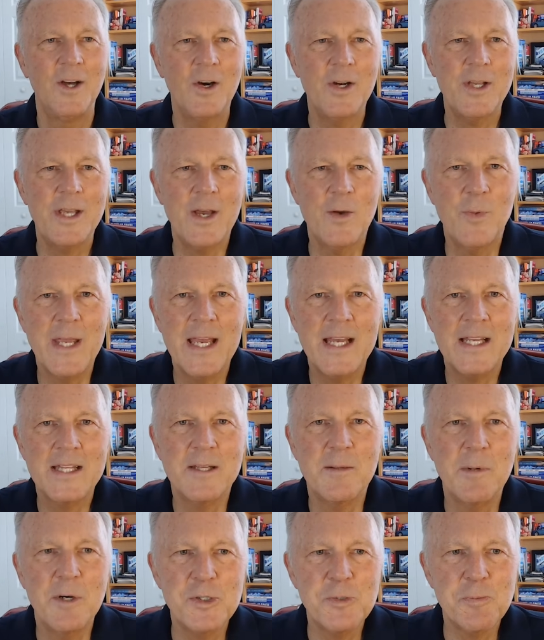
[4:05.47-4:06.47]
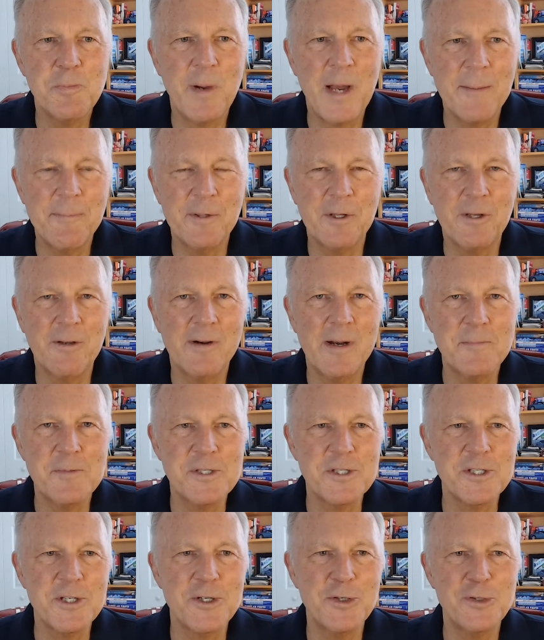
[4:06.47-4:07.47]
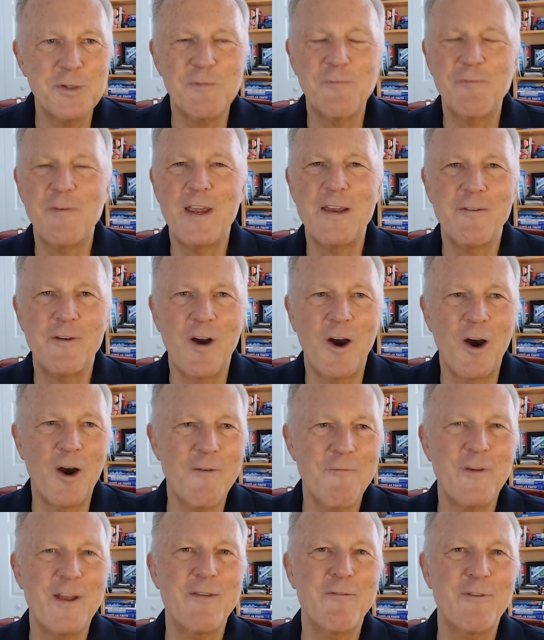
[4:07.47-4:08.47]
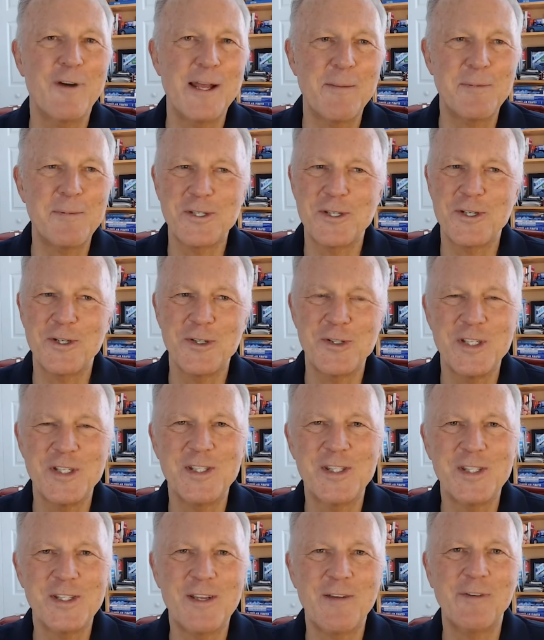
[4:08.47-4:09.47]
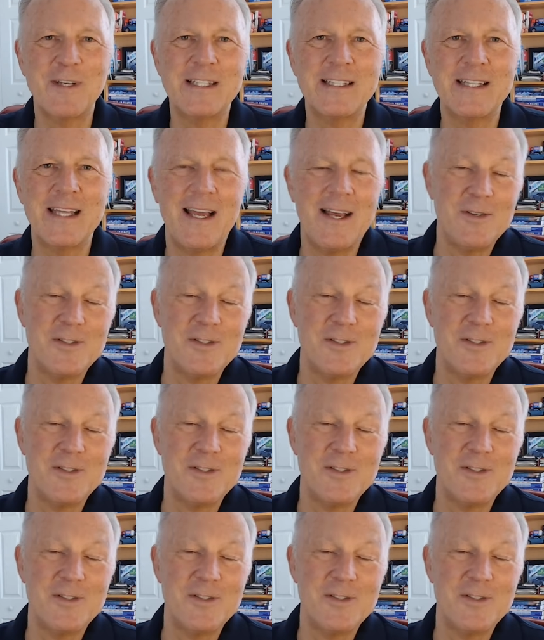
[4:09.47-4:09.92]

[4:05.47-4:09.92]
fun. Oh, yeah. We had the most popular episodes, favorite, our favorite episodes and stuff like that.